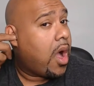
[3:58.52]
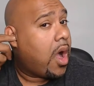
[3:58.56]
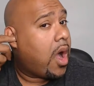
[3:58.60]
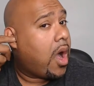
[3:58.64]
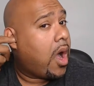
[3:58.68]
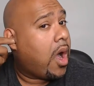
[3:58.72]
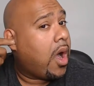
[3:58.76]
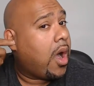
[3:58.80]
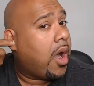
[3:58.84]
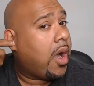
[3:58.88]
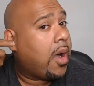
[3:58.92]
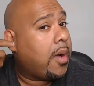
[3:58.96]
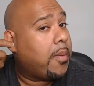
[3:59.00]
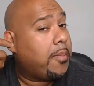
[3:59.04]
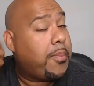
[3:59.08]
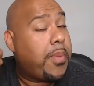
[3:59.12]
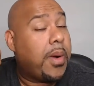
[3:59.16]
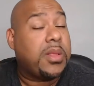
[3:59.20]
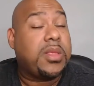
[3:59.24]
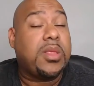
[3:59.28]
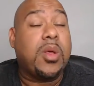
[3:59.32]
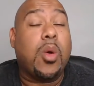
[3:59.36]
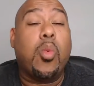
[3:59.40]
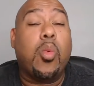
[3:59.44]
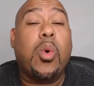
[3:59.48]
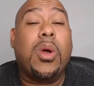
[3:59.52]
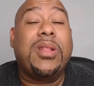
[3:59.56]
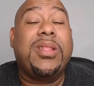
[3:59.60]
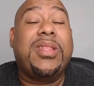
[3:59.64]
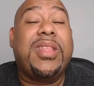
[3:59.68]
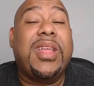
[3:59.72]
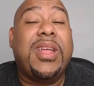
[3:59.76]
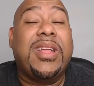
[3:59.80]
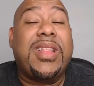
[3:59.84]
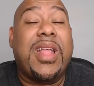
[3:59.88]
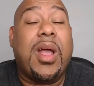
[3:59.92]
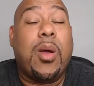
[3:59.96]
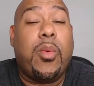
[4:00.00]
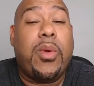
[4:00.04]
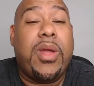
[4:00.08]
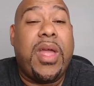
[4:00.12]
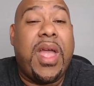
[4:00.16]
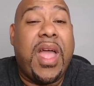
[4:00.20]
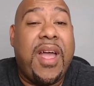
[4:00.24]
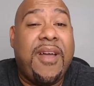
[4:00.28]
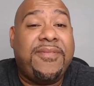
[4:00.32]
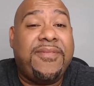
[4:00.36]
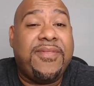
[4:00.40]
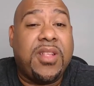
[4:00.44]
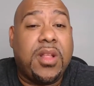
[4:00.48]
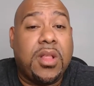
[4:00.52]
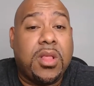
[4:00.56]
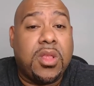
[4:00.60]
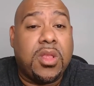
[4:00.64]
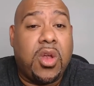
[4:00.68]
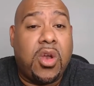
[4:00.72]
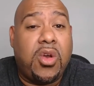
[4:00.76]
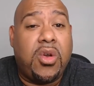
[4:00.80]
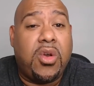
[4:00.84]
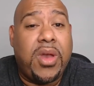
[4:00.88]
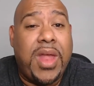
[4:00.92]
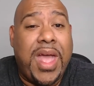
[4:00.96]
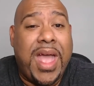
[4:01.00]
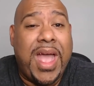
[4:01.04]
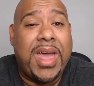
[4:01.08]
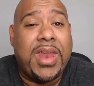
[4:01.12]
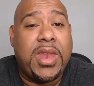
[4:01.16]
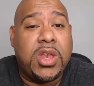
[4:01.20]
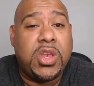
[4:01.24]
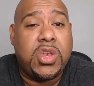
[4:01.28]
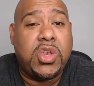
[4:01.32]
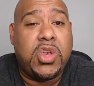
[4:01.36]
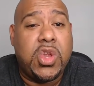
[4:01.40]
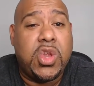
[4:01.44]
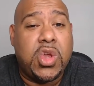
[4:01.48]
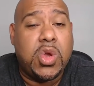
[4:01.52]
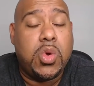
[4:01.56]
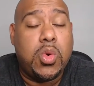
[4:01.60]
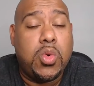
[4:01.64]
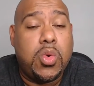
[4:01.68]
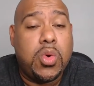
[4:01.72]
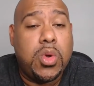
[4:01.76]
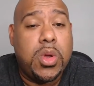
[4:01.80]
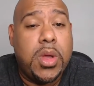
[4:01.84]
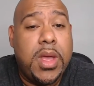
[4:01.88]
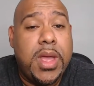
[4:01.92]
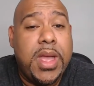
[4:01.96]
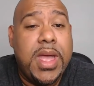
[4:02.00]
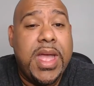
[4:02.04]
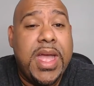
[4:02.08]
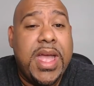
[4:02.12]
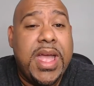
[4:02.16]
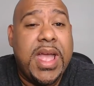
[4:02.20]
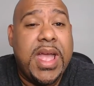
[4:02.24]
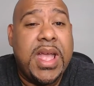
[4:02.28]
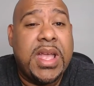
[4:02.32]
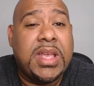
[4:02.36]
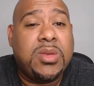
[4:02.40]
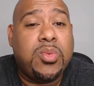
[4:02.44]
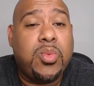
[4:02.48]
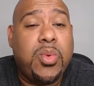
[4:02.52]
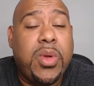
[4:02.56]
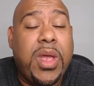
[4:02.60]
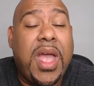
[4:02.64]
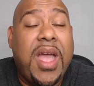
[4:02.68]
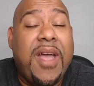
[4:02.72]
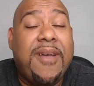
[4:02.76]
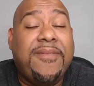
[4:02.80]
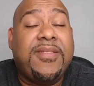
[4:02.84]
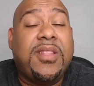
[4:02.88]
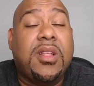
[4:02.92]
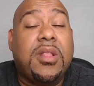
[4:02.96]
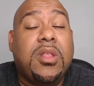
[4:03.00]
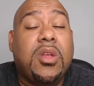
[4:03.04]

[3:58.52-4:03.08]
But the one thing that we have to learn how to do is we have to